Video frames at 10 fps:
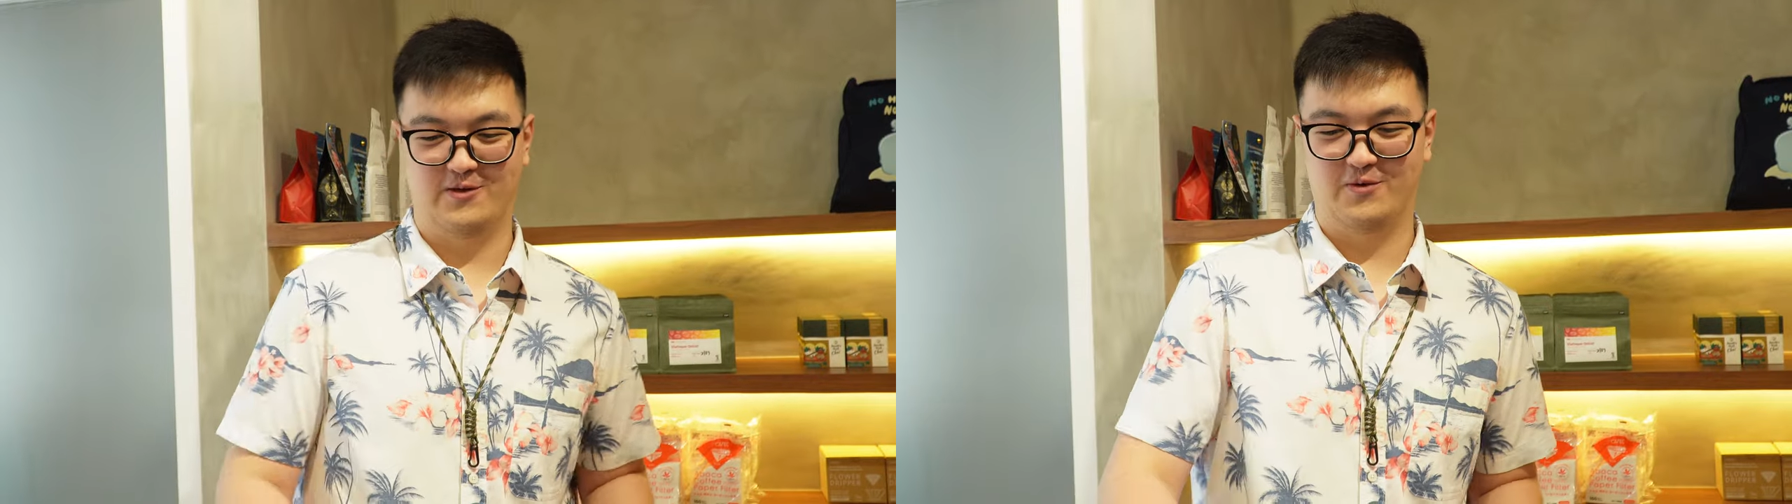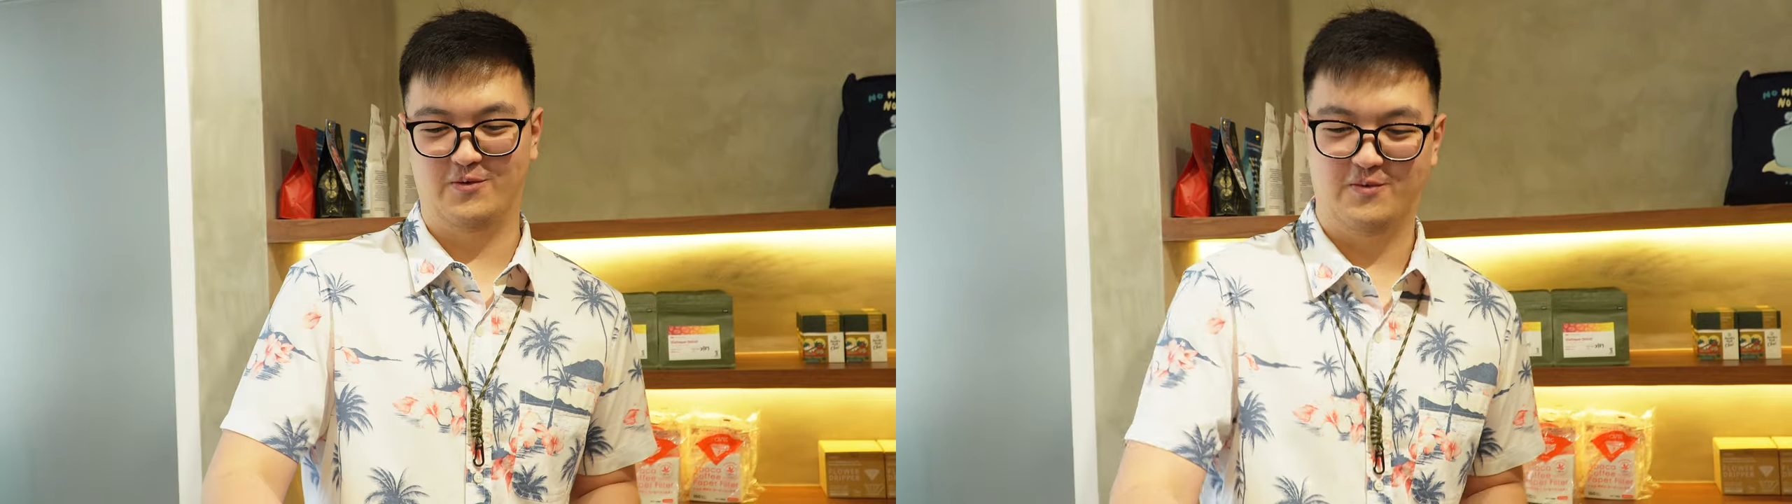
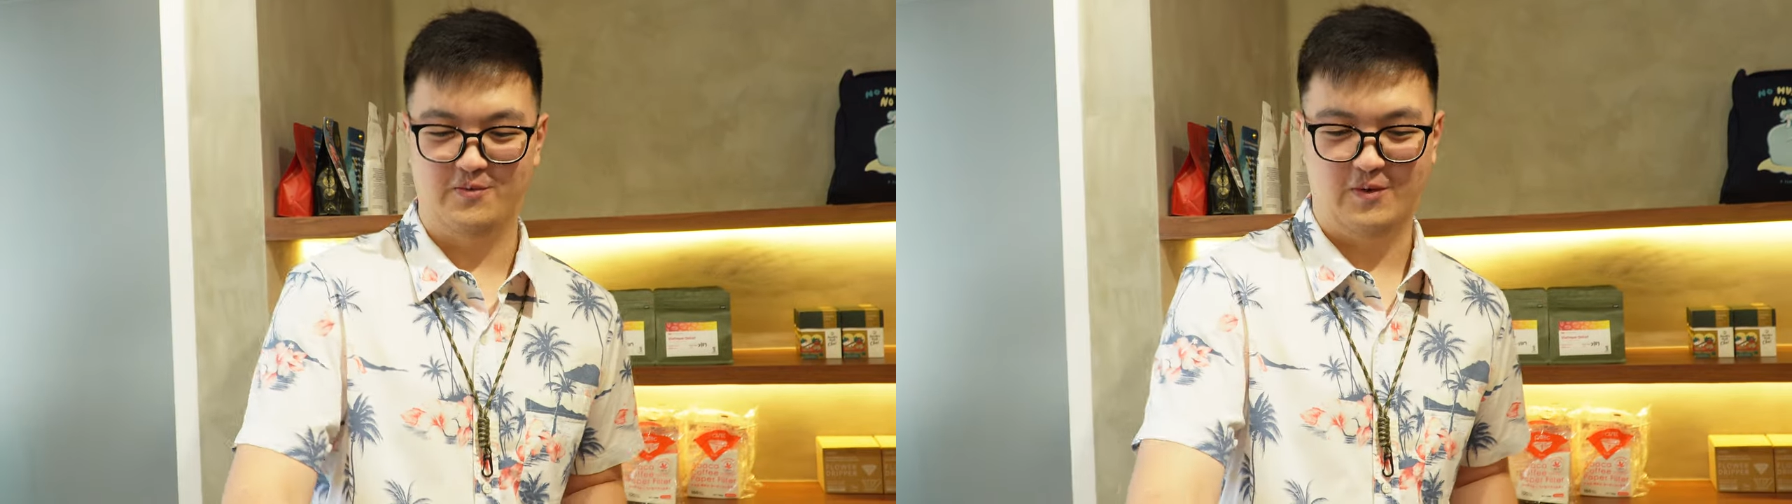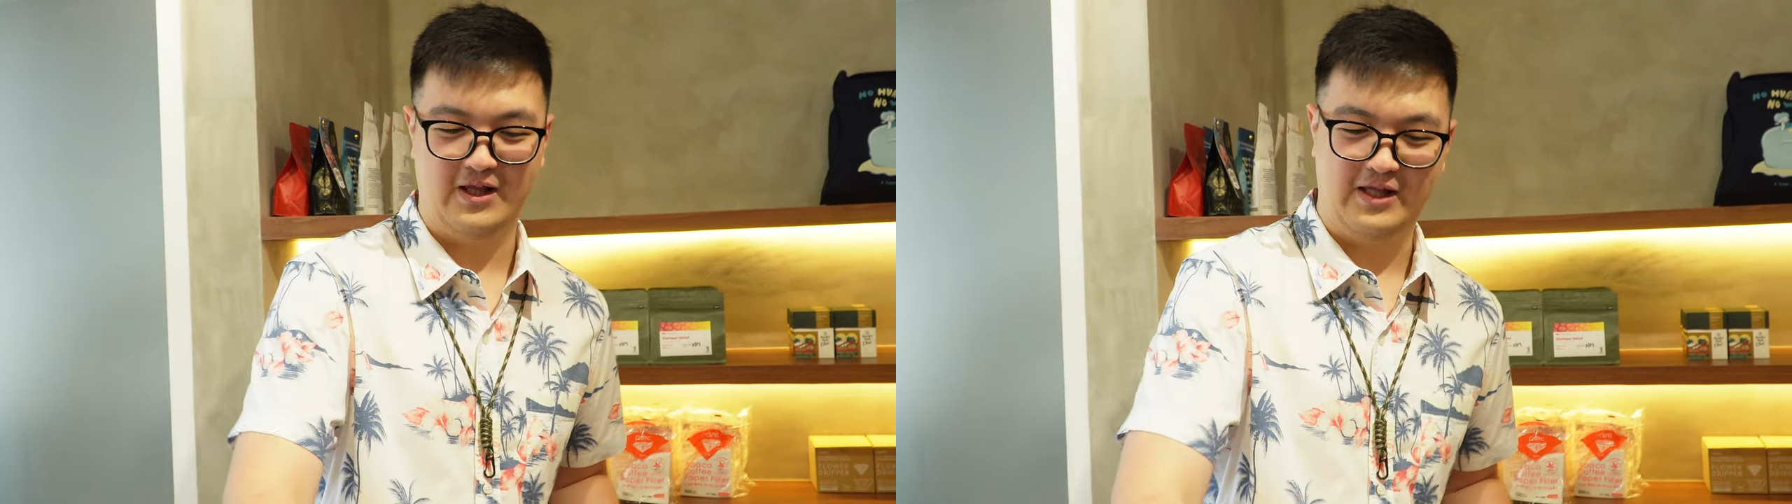So
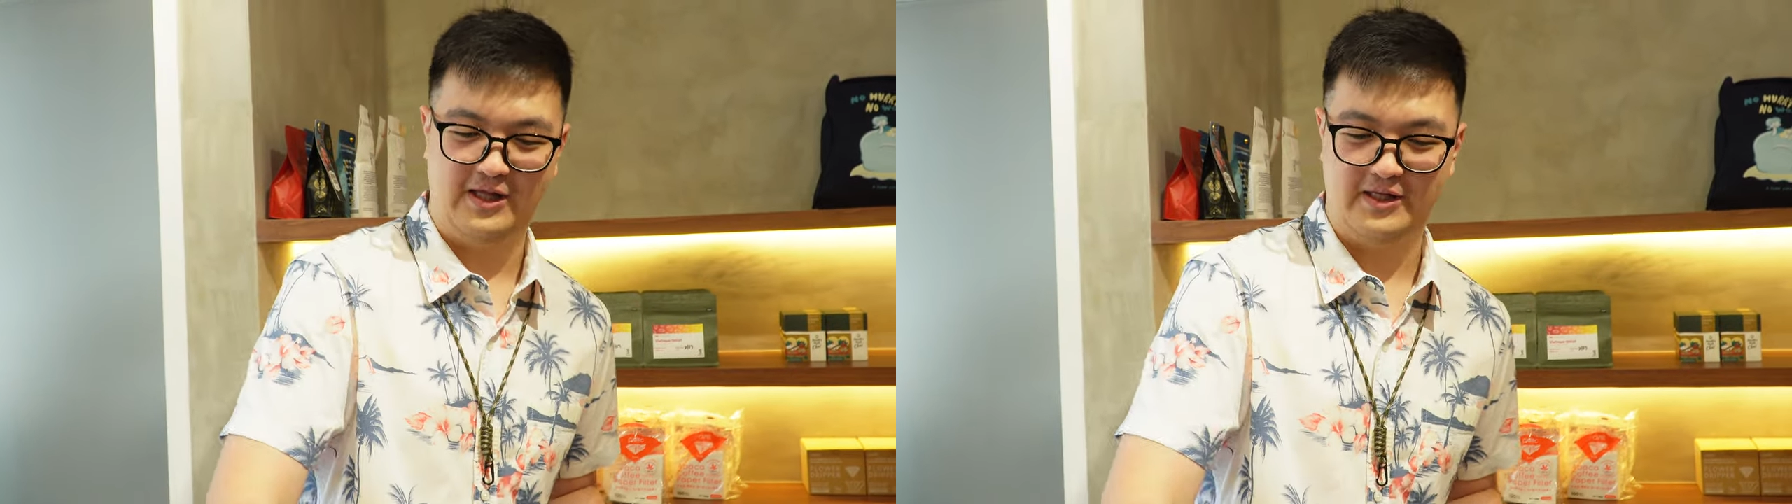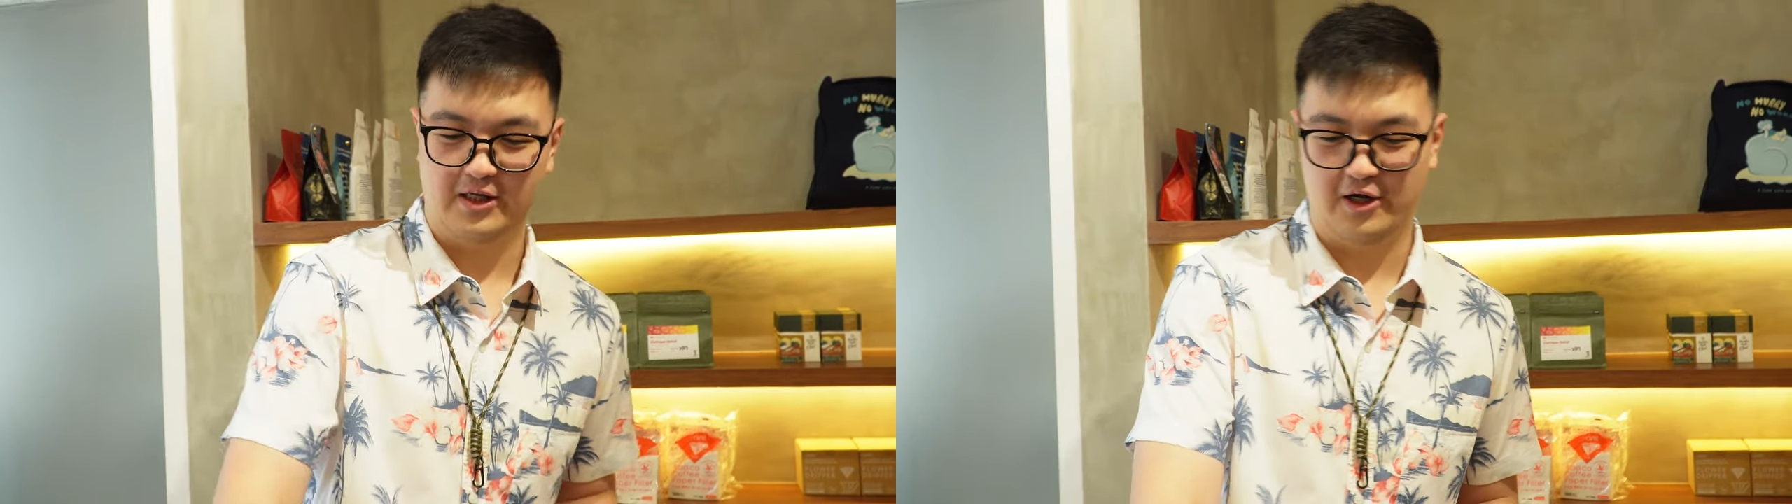one
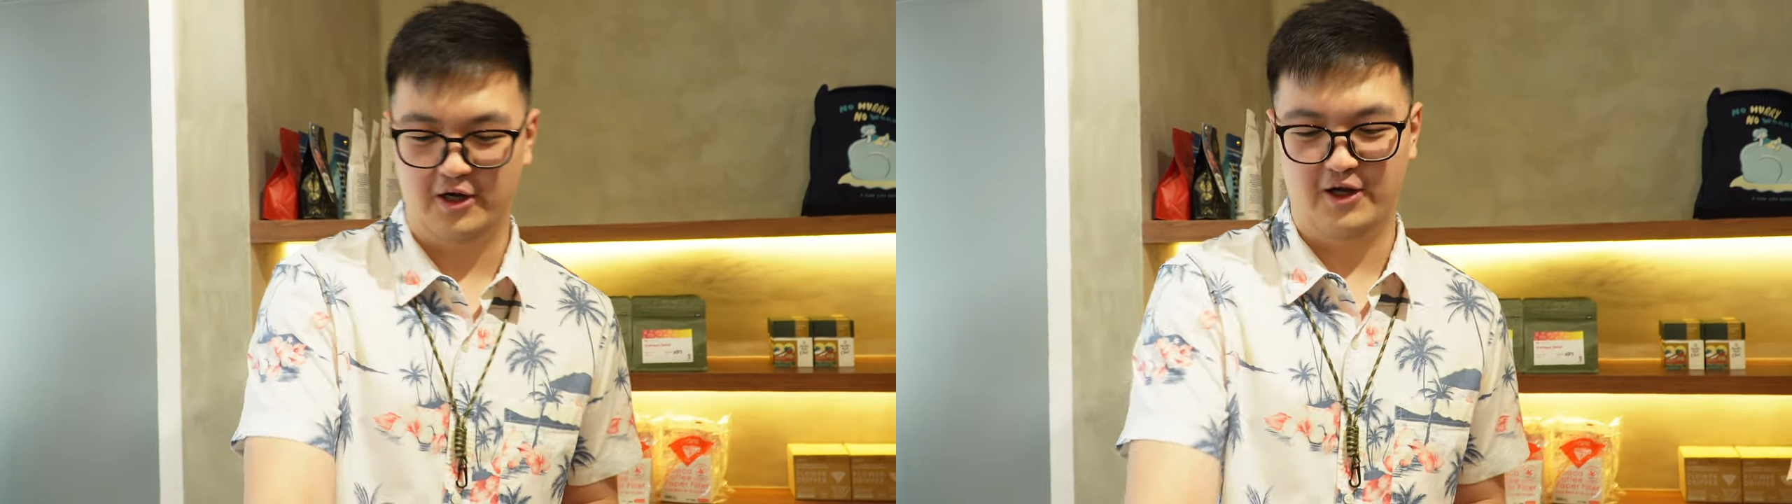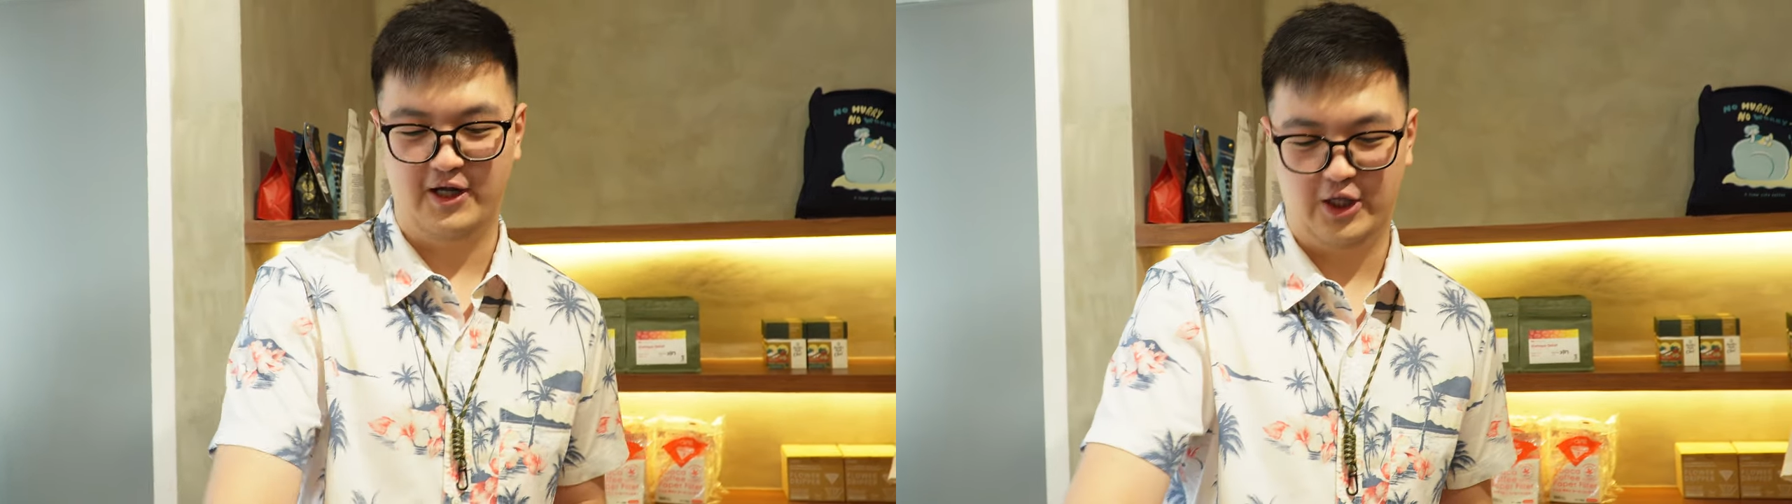is uh,